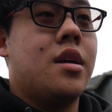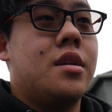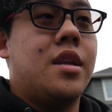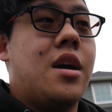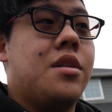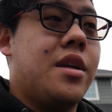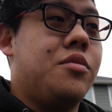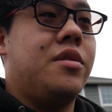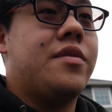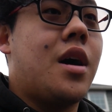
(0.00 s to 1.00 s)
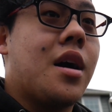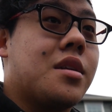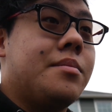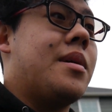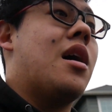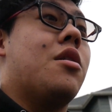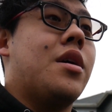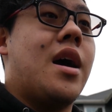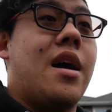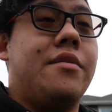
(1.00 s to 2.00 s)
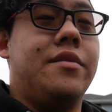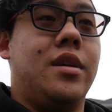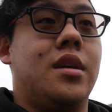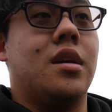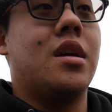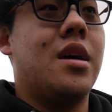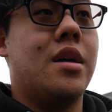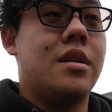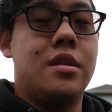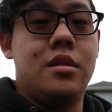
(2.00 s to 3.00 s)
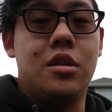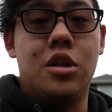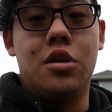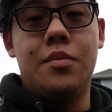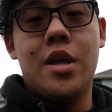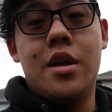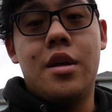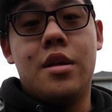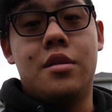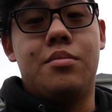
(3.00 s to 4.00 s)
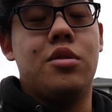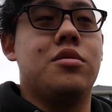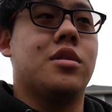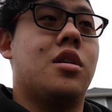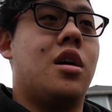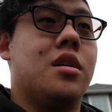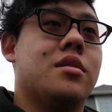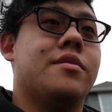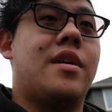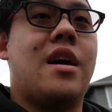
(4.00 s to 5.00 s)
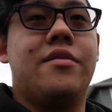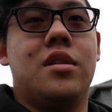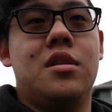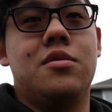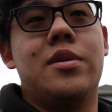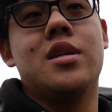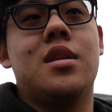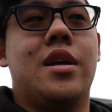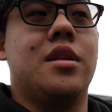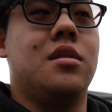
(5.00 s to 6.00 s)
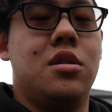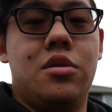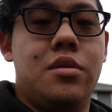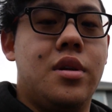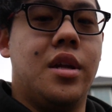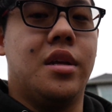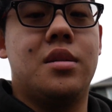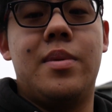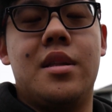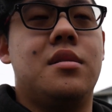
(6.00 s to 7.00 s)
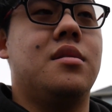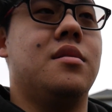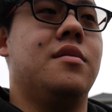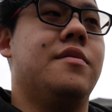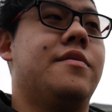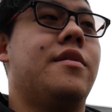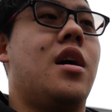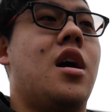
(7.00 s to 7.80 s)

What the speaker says: Now that we've talked about having, the pros and cons of having these Racelands, inexpensive,